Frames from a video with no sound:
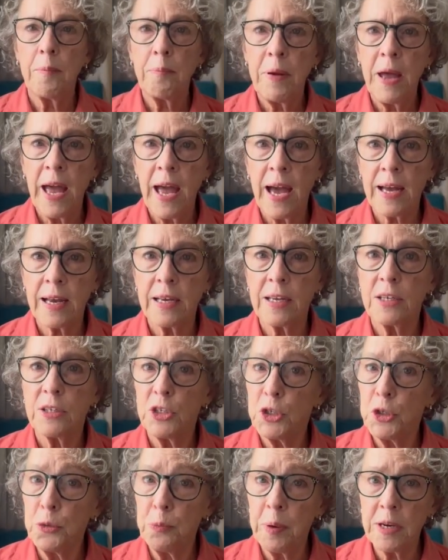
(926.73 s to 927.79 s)
pack
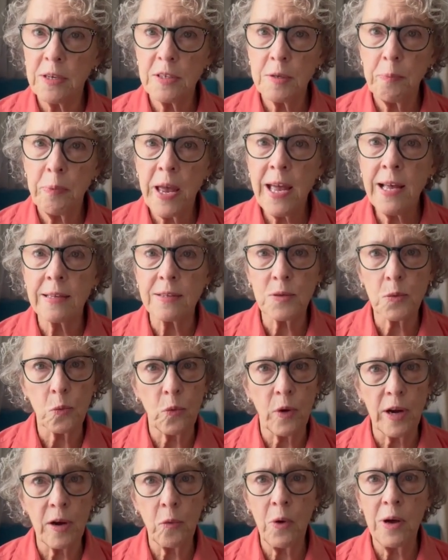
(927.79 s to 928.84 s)
2 pairs of pants.
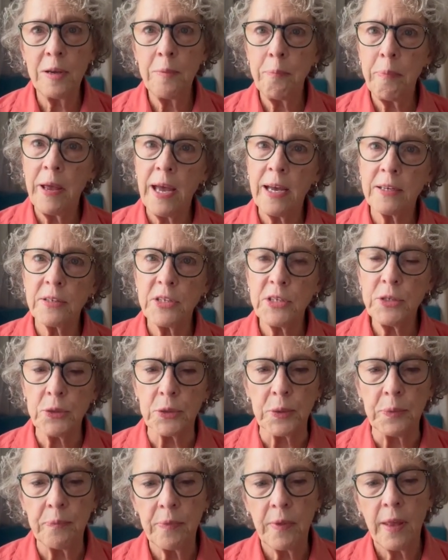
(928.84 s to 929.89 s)
Wear one, pack 2.